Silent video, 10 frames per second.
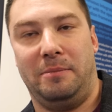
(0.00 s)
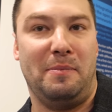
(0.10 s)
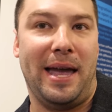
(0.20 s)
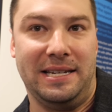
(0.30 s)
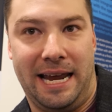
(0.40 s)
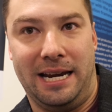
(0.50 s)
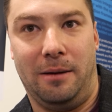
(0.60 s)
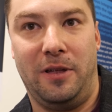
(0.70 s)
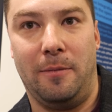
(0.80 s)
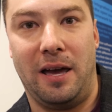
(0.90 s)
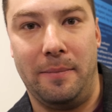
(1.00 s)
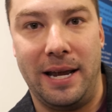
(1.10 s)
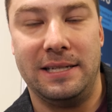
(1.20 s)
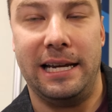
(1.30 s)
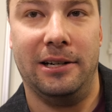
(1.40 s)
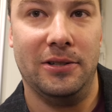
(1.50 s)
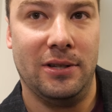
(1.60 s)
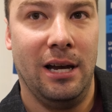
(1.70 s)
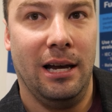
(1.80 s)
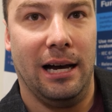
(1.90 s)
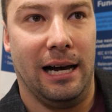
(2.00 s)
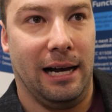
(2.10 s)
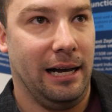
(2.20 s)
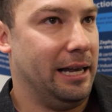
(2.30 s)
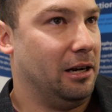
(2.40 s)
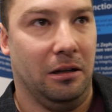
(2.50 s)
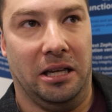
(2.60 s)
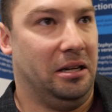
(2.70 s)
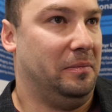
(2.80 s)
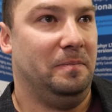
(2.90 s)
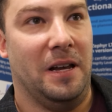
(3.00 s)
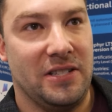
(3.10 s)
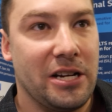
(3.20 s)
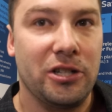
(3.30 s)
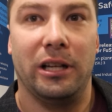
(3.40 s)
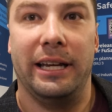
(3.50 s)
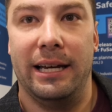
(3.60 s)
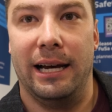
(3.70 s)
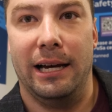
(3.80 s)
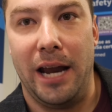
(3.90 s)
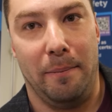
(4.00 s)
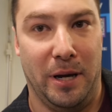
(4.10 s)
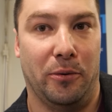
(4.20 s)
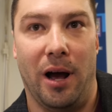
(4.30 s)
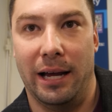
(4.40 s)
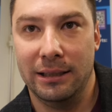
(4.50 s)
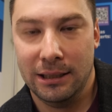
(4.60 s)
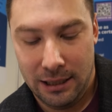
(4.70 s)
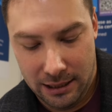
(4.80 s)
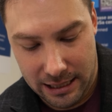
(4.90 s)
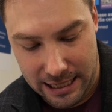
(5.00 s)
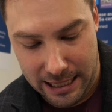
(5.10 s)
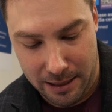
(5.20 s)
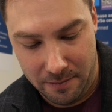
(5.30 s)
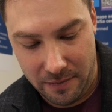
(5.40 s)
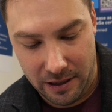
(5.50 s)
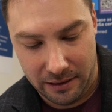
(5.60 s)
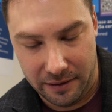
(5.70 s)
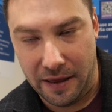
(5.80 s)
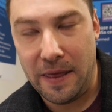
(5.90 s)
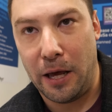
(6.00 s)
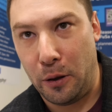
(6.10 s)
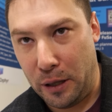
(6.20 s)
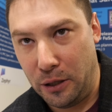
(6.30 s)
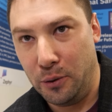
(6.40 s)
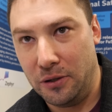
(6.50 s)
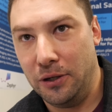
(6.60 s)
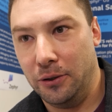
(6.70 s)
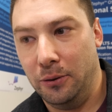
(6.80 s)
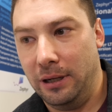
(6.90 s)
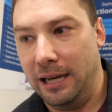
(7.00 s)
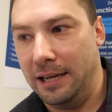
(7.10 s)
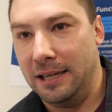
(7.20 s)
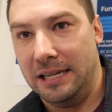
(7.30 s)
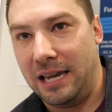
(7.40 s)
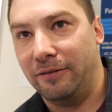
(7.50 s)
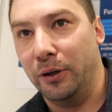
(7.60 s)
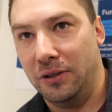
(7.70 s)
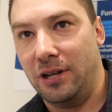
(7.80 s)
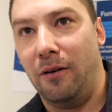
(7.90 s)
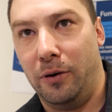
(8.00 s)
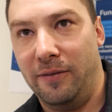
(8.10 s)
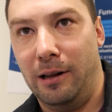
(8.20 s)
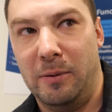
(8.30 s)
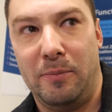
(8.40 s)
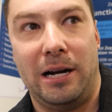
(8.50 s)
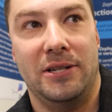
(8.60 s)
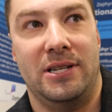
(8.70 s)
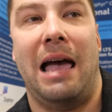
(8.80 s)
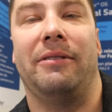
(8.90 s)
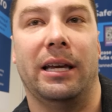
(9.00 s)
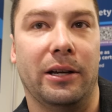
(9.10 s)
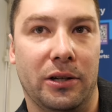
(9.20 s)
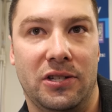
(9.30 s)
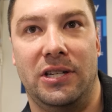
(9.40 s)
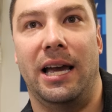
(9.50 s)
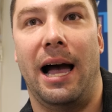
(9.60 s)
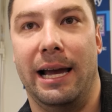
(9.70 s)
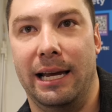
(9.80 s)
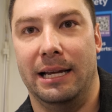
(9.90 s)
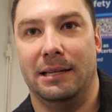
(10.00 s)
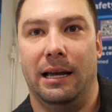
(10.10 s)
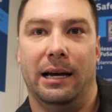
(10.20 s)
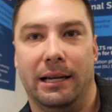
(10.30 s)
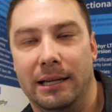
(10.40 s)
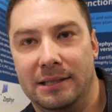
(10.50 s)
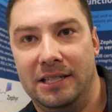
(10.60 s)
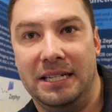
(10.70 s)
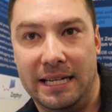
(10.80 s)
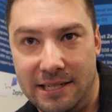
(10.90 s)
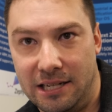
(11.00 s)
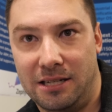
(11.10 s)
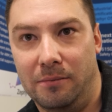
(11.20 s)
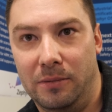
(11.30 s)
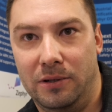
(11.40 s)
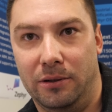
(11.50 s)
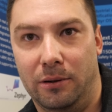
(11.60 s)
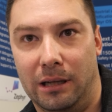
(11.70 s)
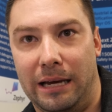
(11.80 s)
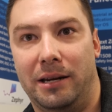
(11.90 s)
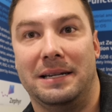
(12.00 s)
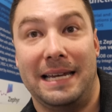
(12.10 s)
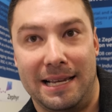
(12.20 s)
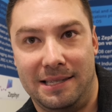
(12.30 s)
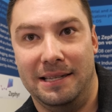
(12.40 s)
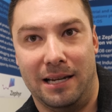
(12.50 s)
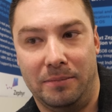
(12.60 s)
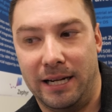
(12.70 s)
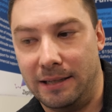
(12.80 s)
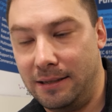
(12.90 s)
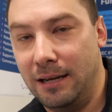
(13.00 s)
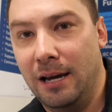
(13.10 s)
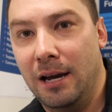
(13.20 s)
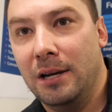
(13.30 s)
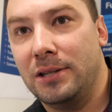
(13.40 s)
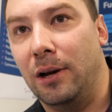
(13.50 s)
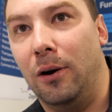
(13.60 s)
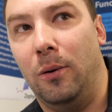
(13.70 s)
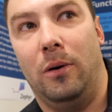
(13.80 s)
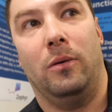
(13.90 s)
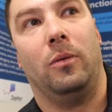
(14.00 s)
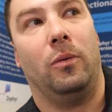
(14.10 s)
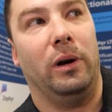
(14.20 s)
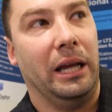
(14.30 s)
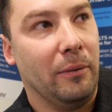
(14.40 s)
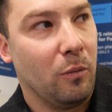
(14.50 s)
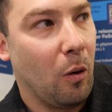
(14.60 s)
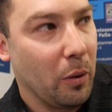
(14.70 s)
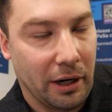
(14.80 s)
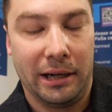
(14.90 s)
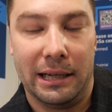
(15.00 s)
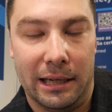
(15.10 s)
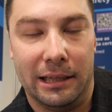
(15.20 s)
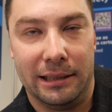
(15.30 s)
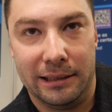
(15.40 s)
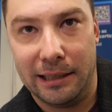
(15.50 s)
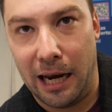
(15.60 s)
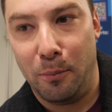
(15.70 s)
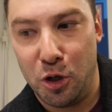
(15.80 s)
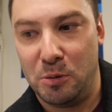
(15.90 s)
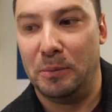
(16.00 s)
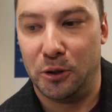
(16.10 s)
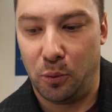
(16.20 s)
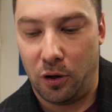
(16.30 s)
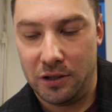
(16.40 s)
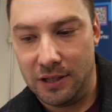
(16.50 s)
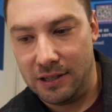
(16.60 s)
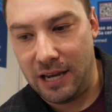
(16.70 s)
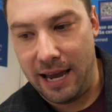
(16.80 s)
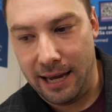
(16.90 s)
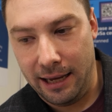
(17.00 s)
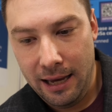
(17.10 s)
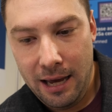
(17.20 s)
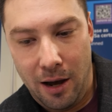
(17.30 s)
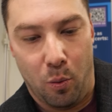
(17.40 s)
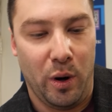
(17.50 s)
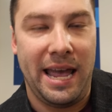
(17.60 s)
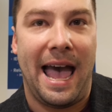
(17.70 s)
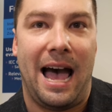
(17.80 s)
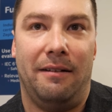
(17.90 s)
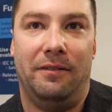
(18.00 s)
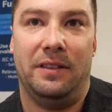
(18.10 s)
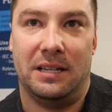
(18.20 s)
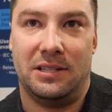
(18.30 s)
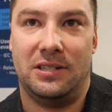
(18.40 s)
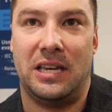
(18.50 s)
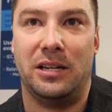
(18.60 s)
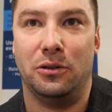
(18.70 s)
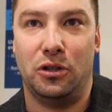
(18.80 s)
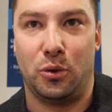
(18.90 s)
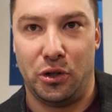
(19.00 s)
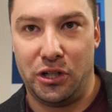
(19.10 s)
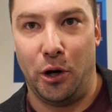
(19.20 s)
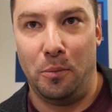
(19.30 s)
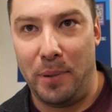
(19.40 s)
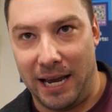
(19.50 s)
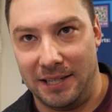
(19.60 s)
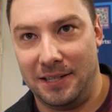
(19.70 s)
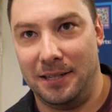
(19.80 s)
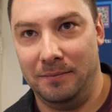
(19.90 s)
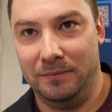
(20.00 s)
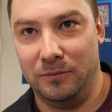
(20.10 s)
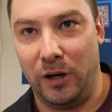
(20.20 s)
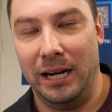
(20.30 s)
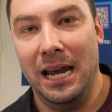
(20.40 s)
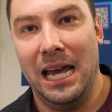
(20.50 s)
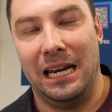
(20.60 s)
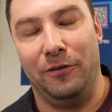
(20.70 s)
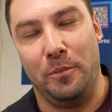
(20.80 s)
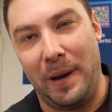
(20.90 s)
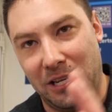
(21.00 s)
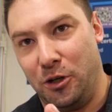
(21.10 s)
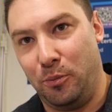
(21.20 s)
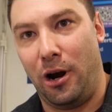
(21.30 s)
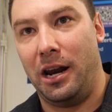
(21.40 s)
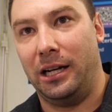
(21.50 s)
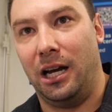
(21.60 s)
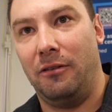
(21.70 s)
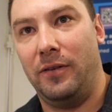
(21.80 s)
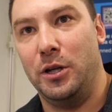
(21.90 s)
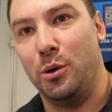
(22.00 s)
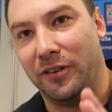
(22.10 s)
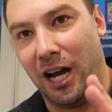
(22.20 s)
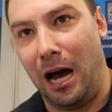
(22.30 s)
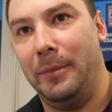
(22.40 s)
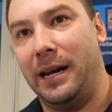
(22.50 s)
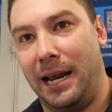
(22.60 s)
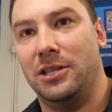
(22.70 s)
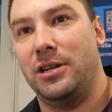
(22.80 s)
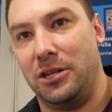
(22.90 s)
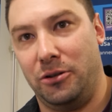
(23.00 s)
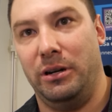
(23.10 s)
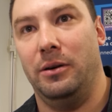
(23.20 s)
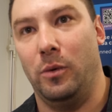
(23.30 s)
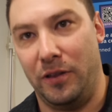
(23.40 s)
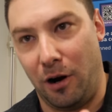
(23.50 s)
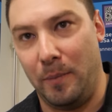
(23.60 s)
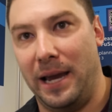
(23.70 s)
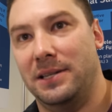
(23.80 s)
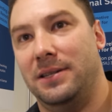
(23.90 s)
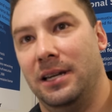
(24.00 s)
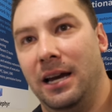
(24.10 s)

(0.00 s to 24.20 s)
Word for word: to be maintained up there by the maintainers. It'll essentially not bit rot. Then the other thing you can do is have good software development practices, having a good CI and CD system to allow you to test these updates. So really what we're going to kind of push people towards is saying, we have this single source code base, right? And if you base your product off of it, you have common ancestry with our base.